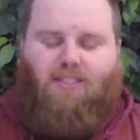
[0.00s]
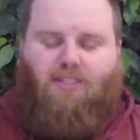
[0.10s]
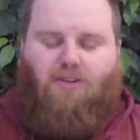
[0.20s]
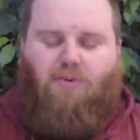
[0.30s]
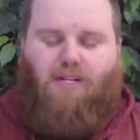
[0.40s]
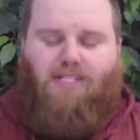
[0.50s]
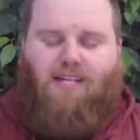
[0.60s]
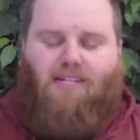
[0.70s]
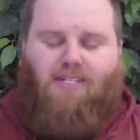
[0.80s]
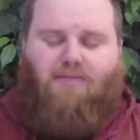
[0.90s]
Lord, we
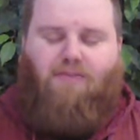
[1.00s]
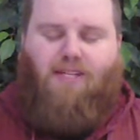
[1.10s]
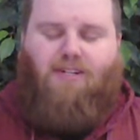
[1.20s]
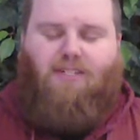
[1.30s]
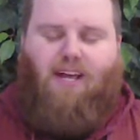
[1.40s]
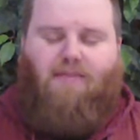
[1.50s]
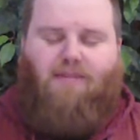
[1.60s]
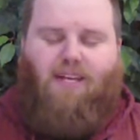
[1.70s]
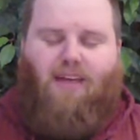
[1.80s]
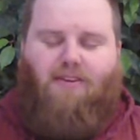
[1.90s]
just ask that you bless our time
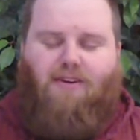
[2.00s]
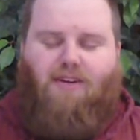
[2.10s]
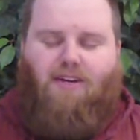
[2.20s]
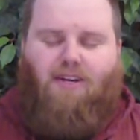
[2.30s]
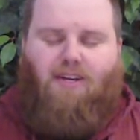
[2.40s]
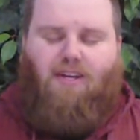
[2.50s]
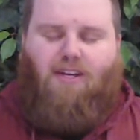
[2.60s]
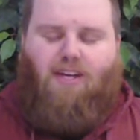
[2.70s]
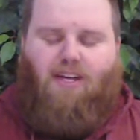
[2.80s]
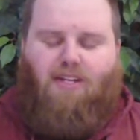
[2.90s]
together.
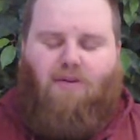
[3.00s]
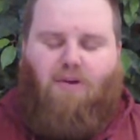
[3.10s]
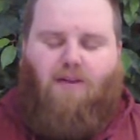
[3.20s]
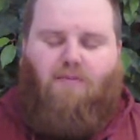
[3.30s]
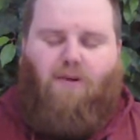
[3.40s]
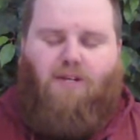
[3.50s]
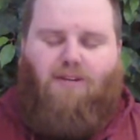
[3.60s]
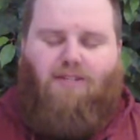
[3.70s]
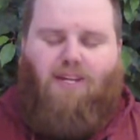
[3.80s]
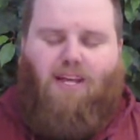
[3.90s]
And whatever we
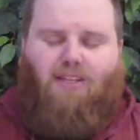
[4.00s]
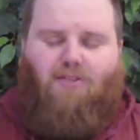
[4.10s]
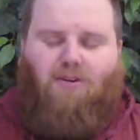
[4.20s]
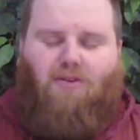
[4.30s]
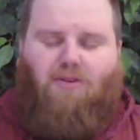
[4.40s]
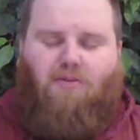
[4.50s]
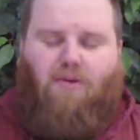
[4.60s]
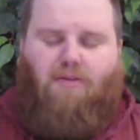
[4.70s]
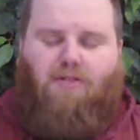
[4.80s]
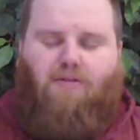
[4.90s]
do today, Lord,
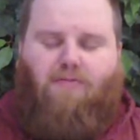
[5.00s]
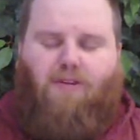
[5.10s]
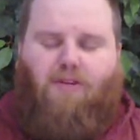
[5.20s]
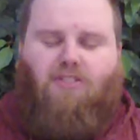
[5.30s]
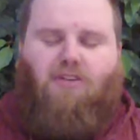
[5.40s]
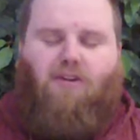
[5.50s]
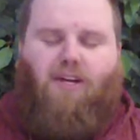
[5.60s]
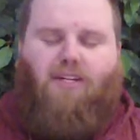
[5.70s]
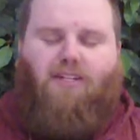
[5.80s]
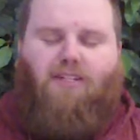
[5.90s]
we would do it for
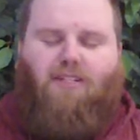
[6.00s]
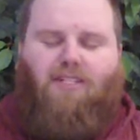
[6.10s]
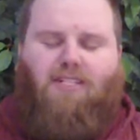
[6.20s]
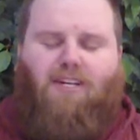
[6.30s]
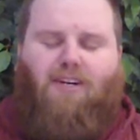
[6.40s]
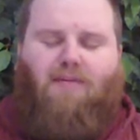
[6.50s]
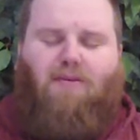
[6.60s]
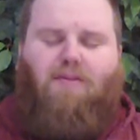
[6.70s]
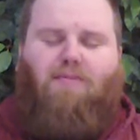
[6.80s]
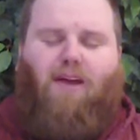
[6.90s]
glory. It's in your name
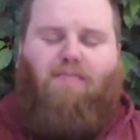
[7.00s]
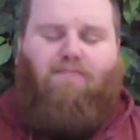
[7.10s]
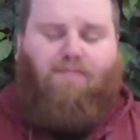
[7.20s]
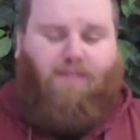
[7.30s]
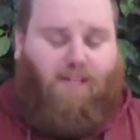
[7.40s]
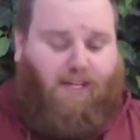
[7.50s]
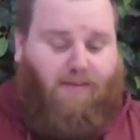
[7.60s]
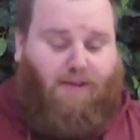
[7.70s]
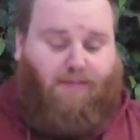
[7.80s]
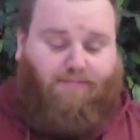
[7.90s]
that we pray.
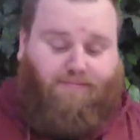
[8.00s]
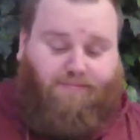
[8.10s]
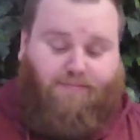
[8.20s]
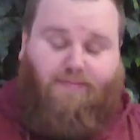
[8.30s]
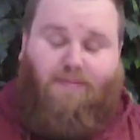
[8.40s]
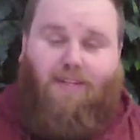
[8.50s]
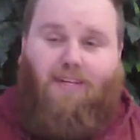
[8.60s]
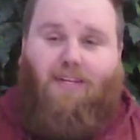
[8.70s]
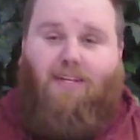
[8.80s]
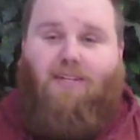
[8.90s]
Amen.
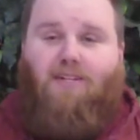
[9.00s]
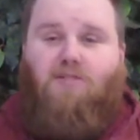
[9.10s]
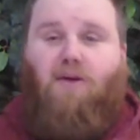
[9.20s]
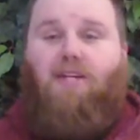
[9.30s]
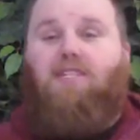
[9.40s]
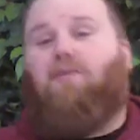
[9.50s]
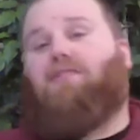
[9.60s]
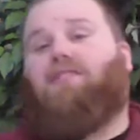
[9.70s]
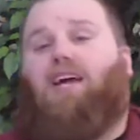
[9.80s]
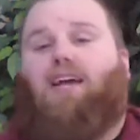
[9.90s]
So as I
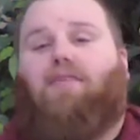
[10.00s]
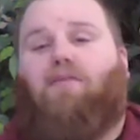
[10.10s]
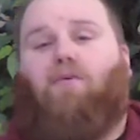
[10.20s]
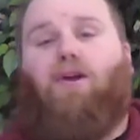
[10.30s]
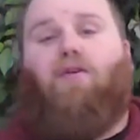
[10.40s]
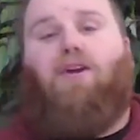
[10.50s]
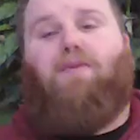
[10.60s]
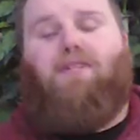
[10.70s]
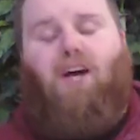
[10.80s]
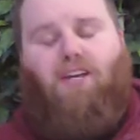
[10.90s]
was saying, we're going to
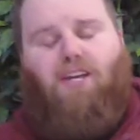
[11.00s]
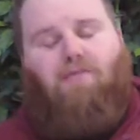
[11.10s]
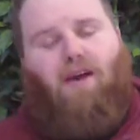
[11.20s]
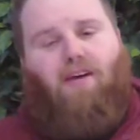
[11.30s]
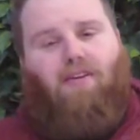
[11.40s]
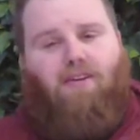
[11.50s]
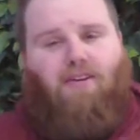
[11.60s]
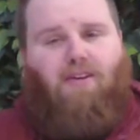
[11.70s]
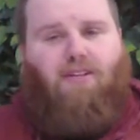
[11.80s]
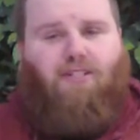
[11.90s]
be talking about
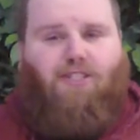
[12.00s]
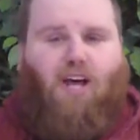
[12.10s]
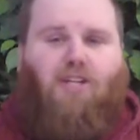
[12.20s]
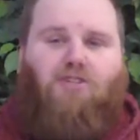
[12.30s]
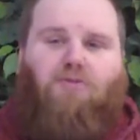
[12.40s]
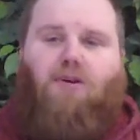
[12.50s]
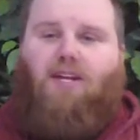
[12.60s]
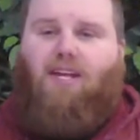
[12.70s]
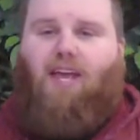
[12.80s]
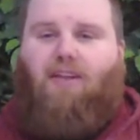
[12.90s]
Joshua
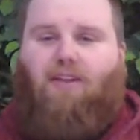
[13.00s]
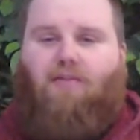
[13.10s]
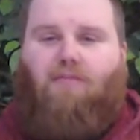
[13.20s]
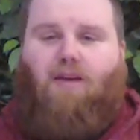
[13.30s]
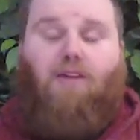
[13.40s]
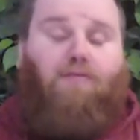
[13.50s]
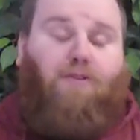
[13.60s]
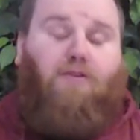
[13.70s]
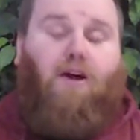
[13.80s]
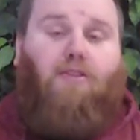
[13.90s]
and Caleb and a
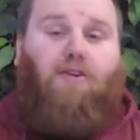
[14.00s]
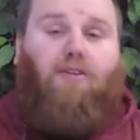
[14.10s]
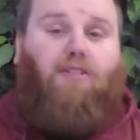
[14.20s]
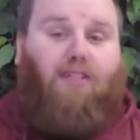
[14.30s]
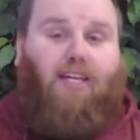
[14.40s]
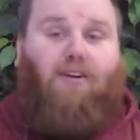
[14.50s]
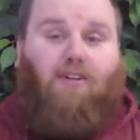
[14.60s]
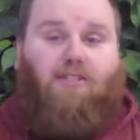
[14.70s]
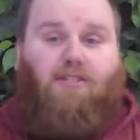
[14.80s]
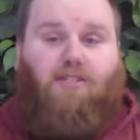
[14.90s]
few other
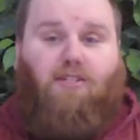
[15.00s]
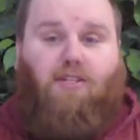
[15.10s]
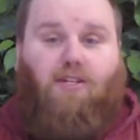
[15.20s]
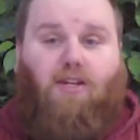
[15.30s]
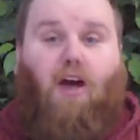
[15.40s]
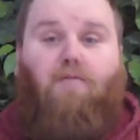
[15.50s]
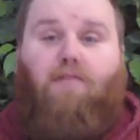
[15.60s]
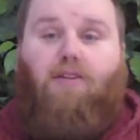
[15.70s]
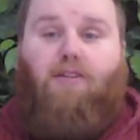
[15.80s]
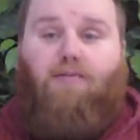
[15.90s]
leaders
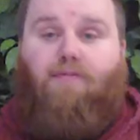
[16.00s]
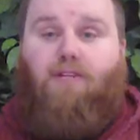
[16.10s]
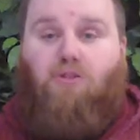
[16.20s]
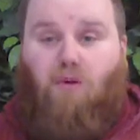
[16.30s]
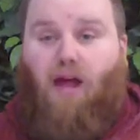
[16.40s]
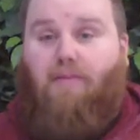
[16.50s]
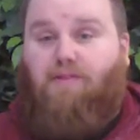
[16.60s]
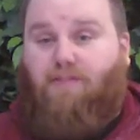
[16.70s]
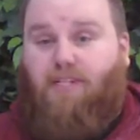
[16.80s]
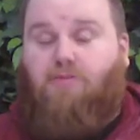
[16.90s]
of the different
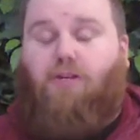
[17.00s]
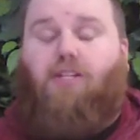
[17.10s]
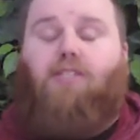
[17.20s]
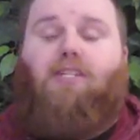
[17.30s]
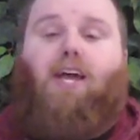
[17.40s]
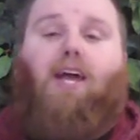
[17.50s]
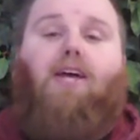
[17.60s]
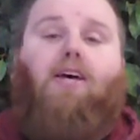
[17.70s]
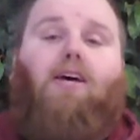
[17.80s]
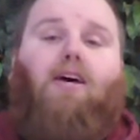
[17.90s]
tribes of Israel
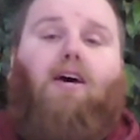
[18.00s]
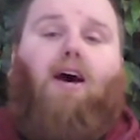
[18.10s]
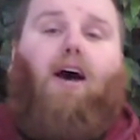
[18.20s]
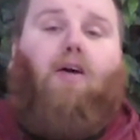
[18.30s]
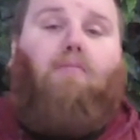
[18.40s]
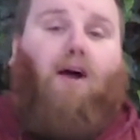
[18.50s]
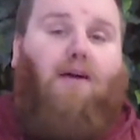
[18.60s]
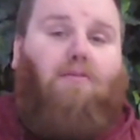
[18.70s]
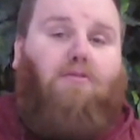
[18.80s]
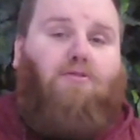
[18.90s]
today. Our
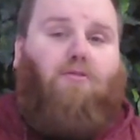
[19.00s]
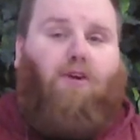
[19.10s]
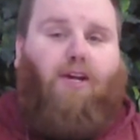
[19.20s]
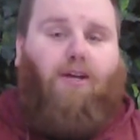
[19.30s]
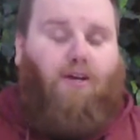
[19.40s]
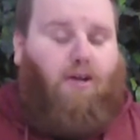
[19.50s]
Bible story